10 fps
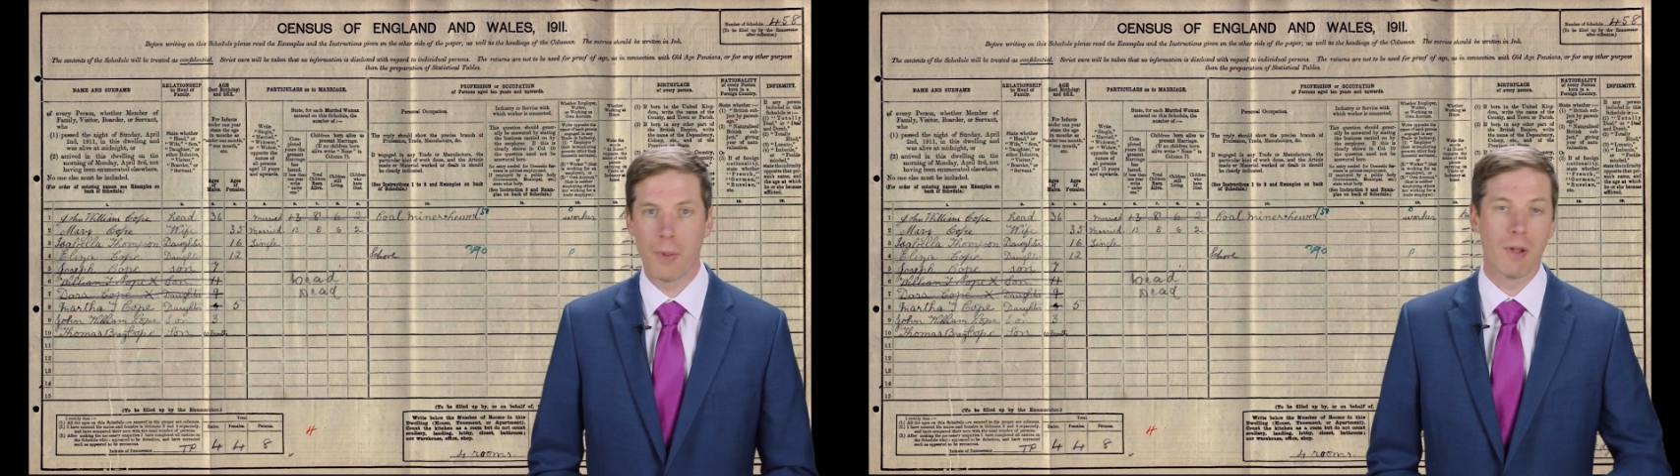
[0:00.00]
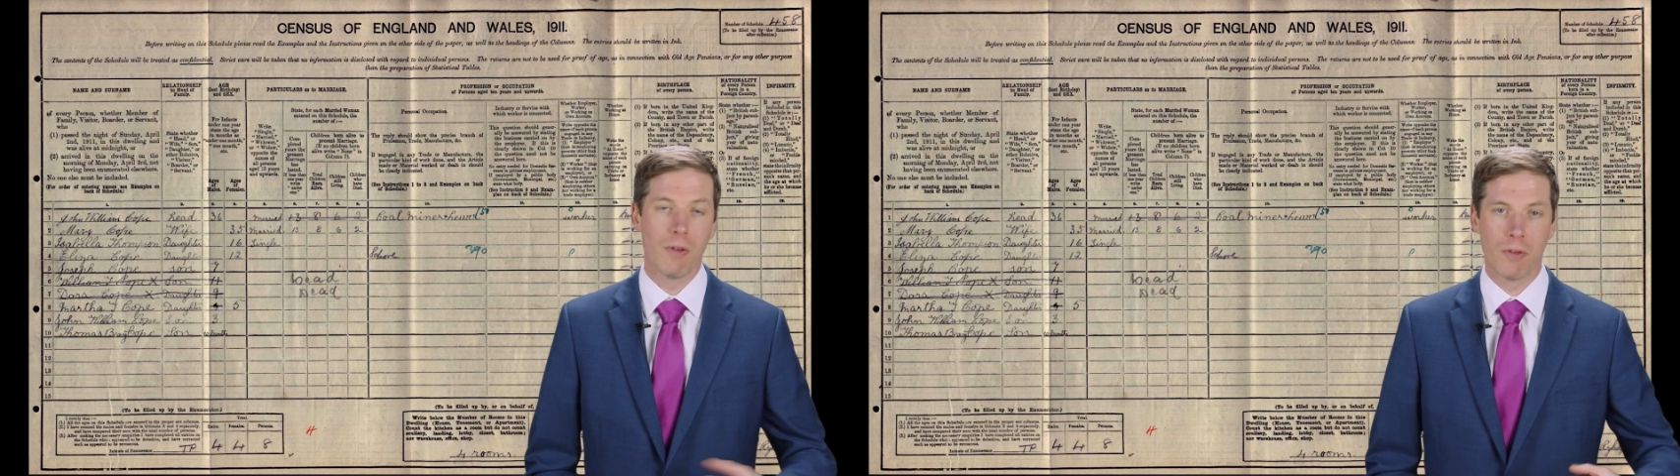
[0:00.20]

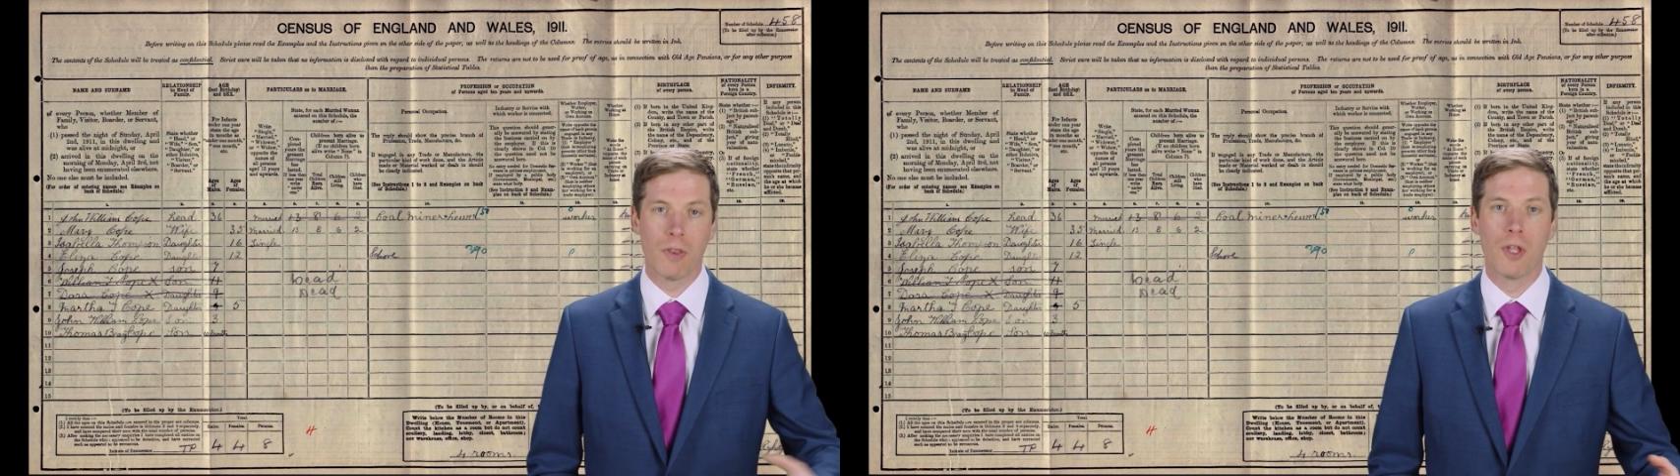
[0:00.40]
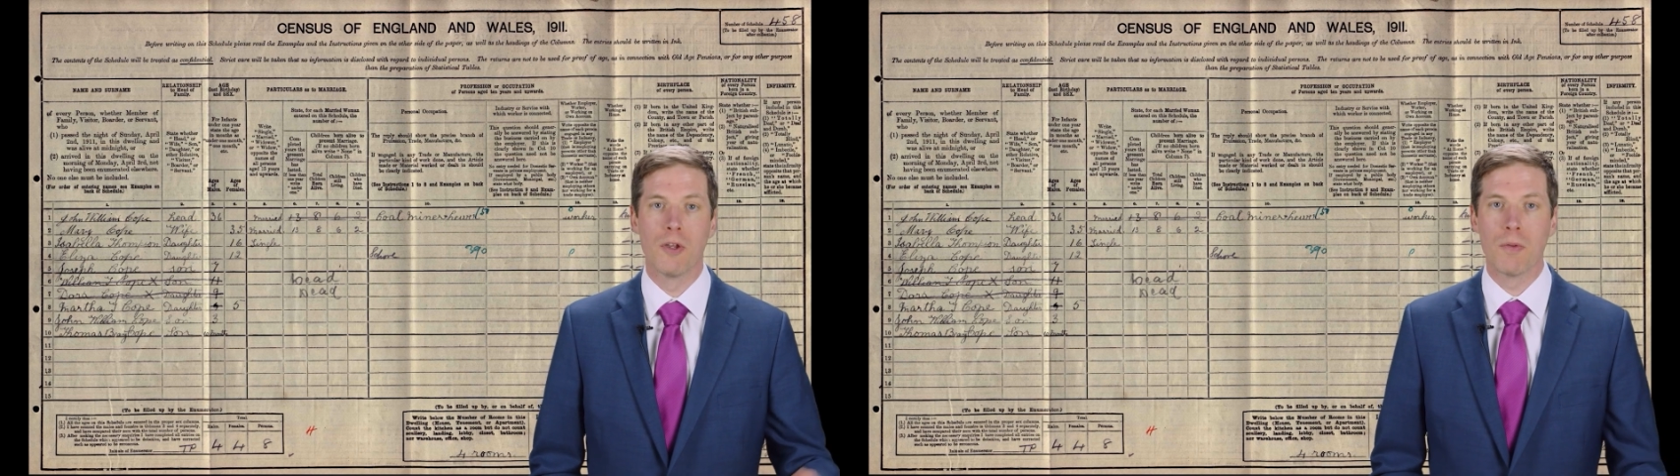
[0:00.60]
because
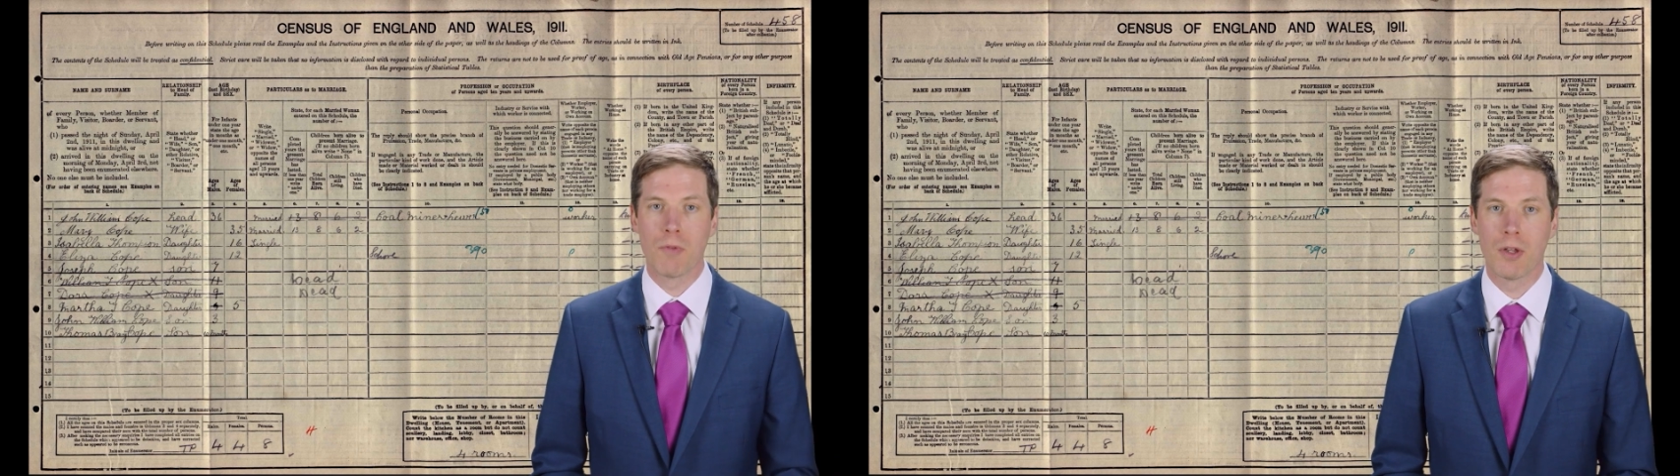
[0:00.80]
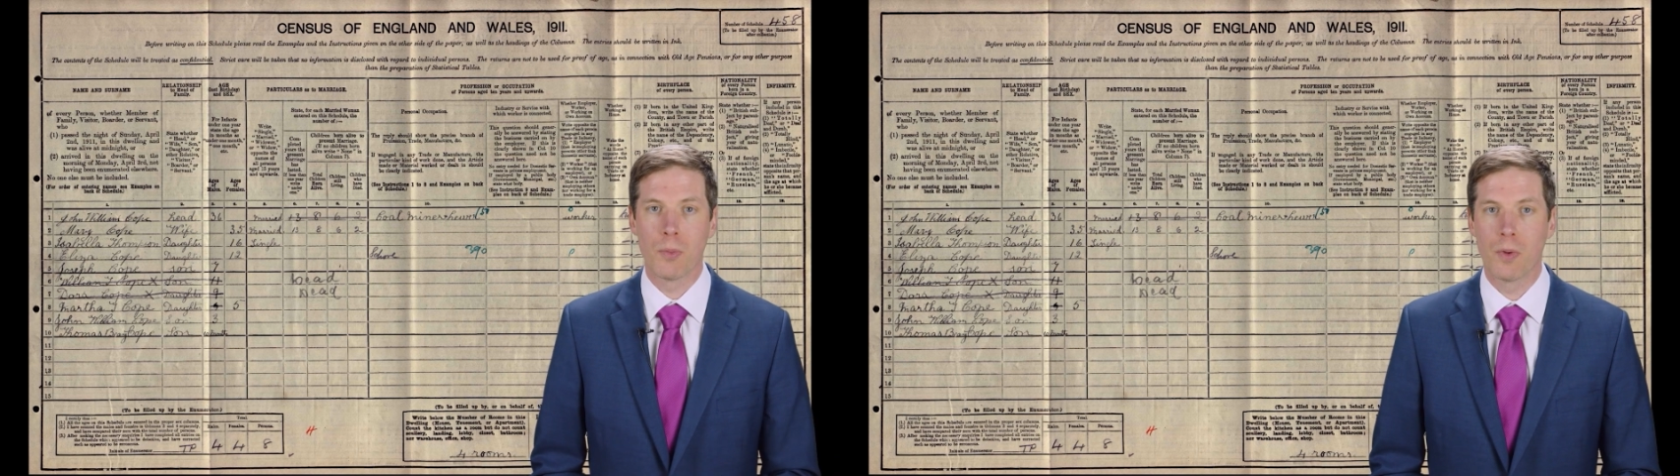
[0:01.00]
the
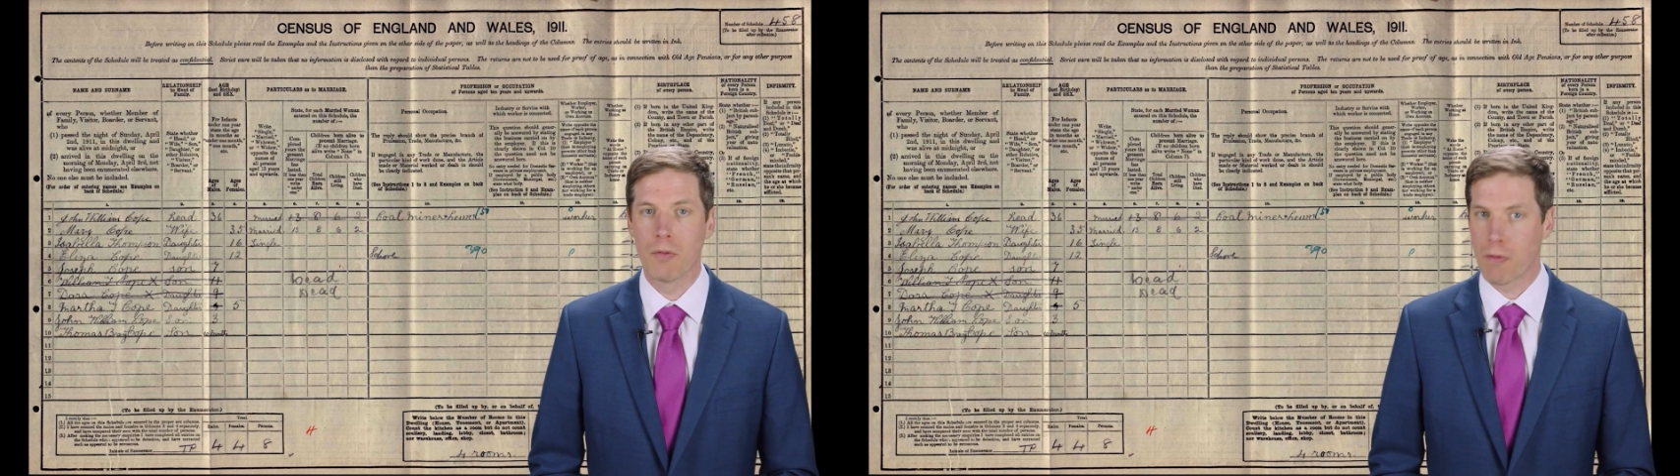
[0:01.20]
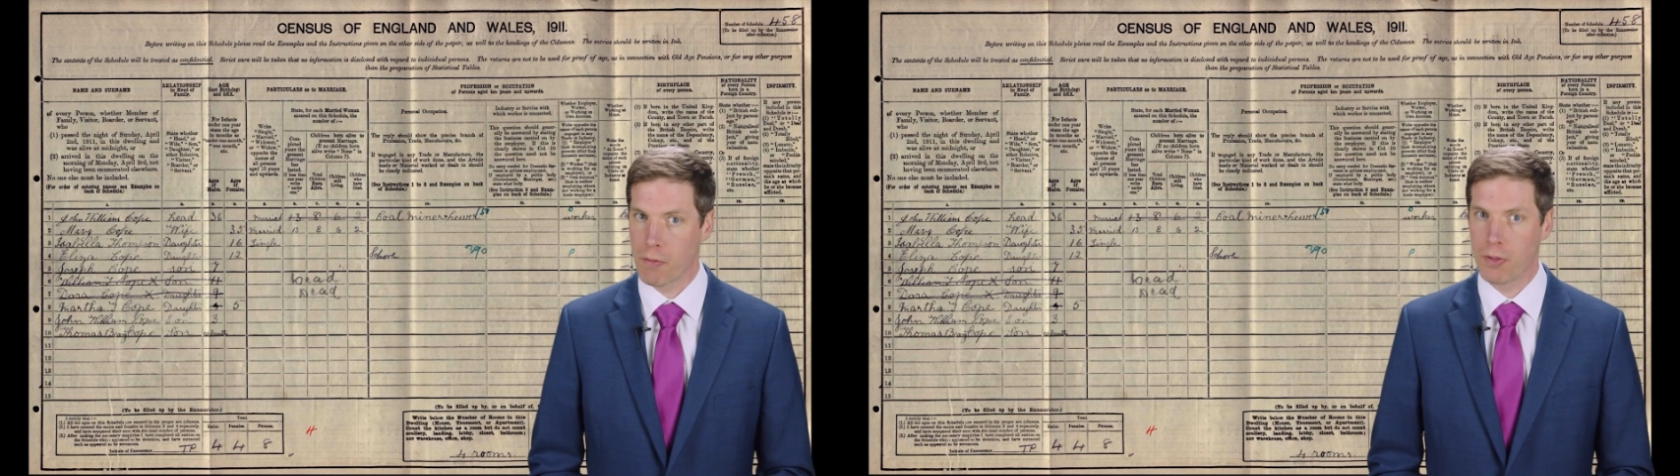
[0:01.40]
enumerator would
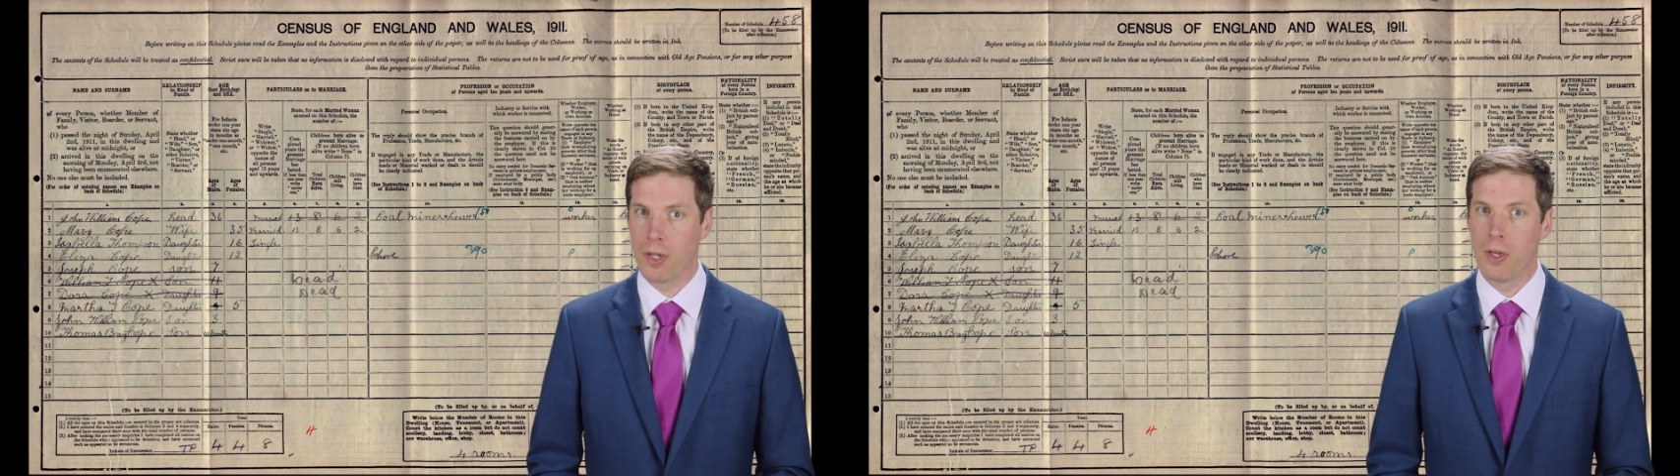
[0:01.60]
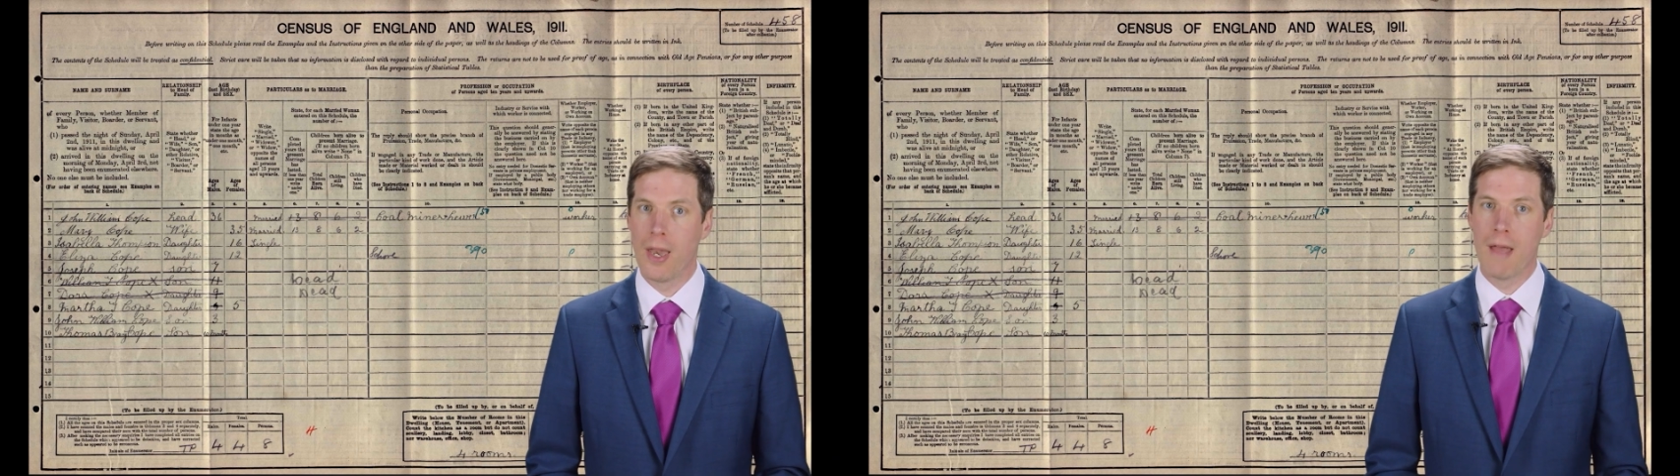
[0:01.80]
have obviously
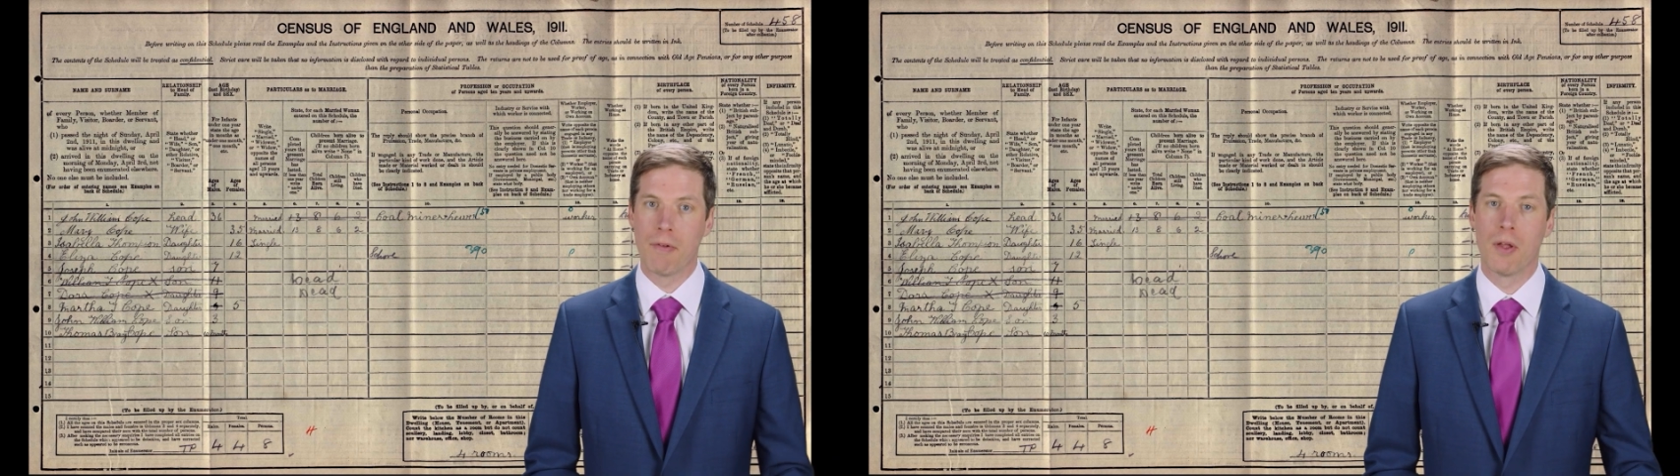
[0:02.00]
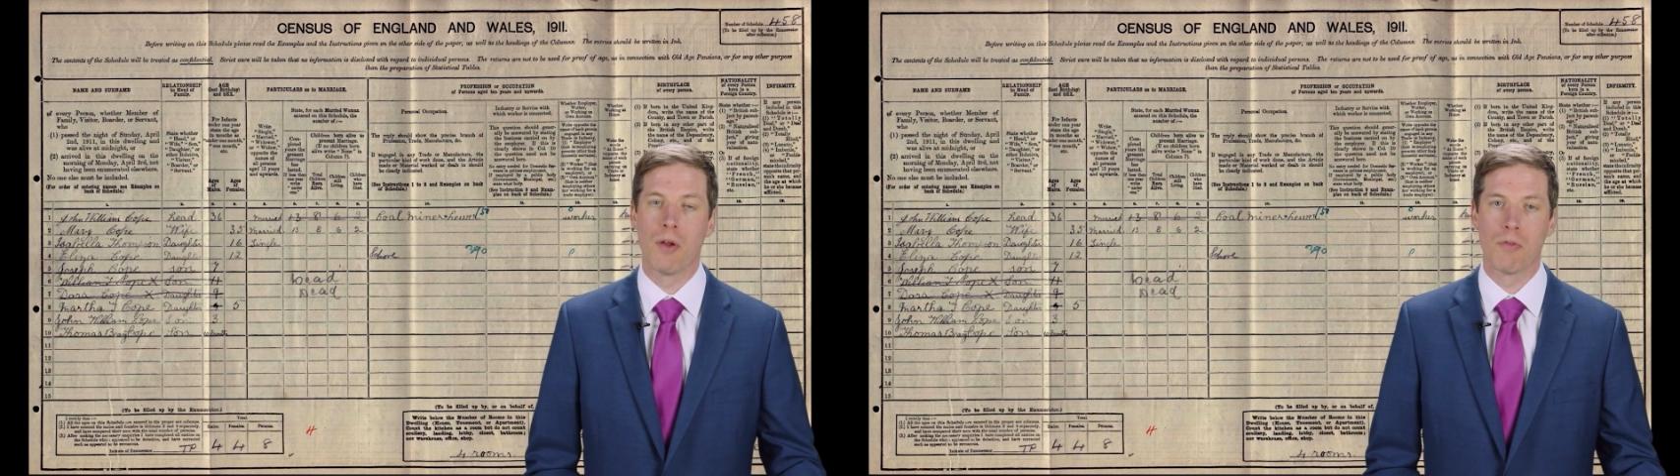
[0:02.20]
never